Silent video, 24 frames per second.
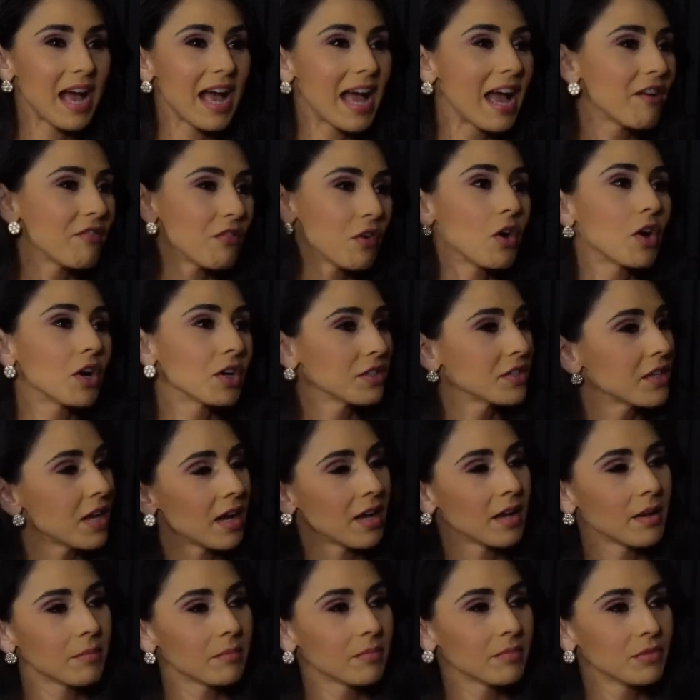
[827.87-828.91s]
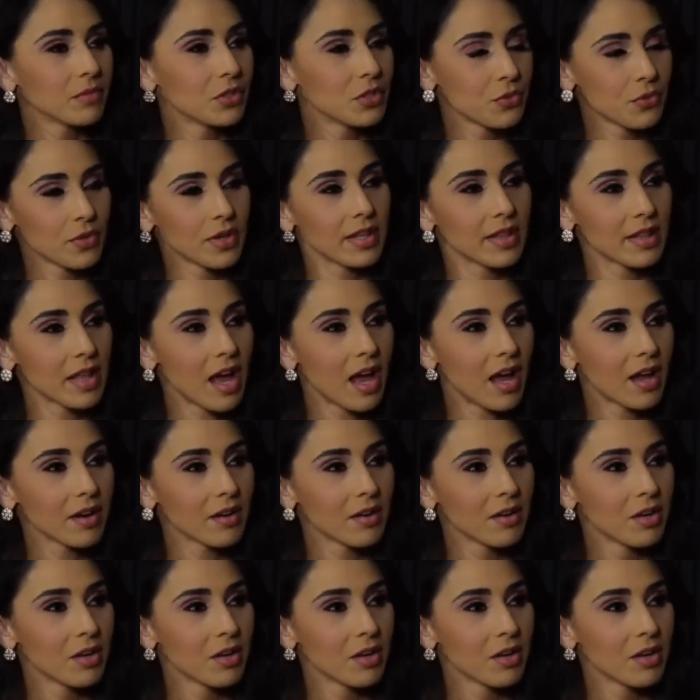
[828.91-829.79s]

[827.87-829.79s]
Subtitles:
I have a hard time doing that